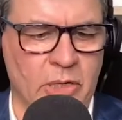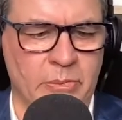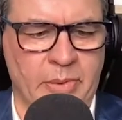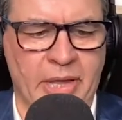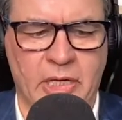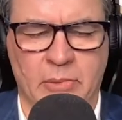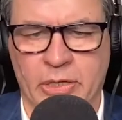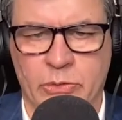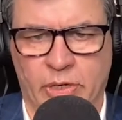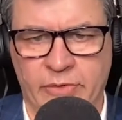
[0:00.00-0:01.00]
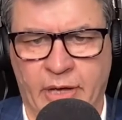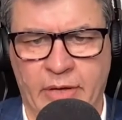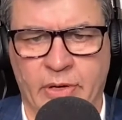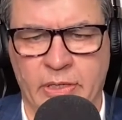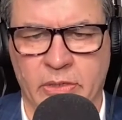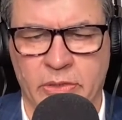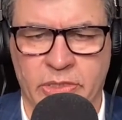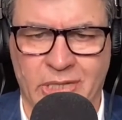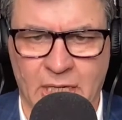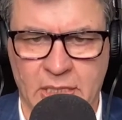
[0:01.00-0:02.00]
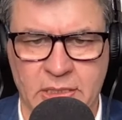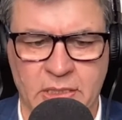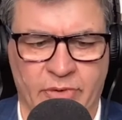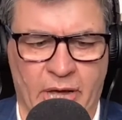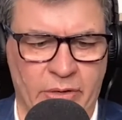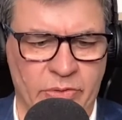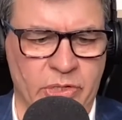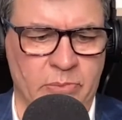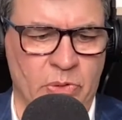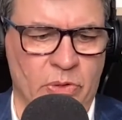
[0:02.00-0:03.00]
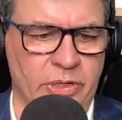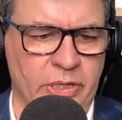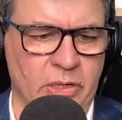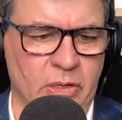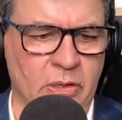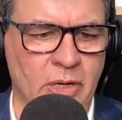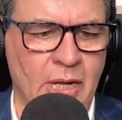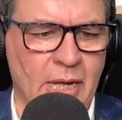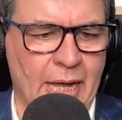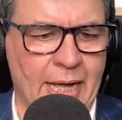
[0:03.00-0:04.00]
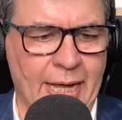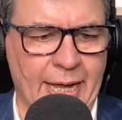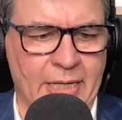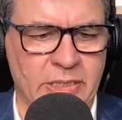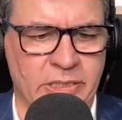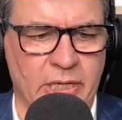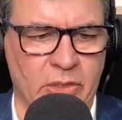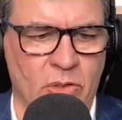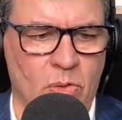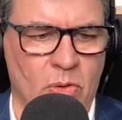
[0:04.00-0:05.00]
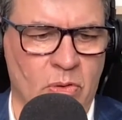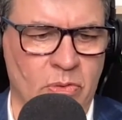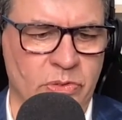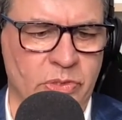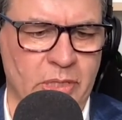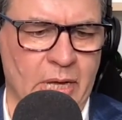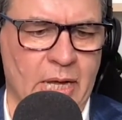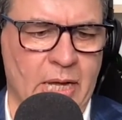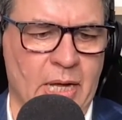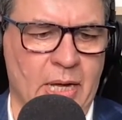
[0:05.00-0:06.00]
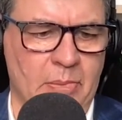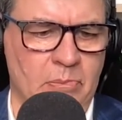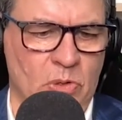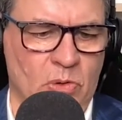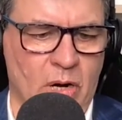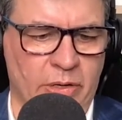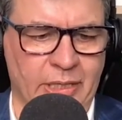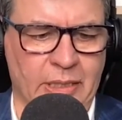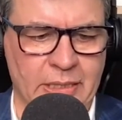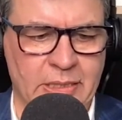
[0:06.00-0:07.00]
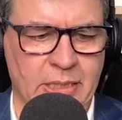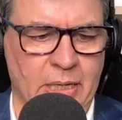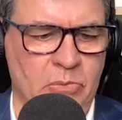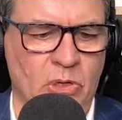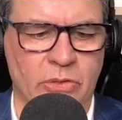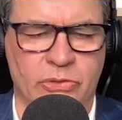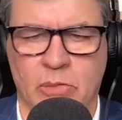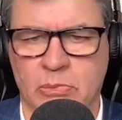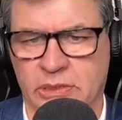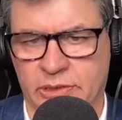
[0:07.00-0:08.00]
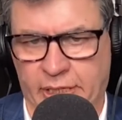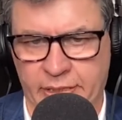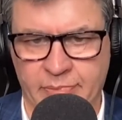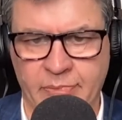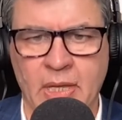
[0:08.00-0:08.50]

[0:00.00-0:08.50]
you're going to be making about 2,500 tons of hydrogen per year at Suncor's Burrard Terminal site.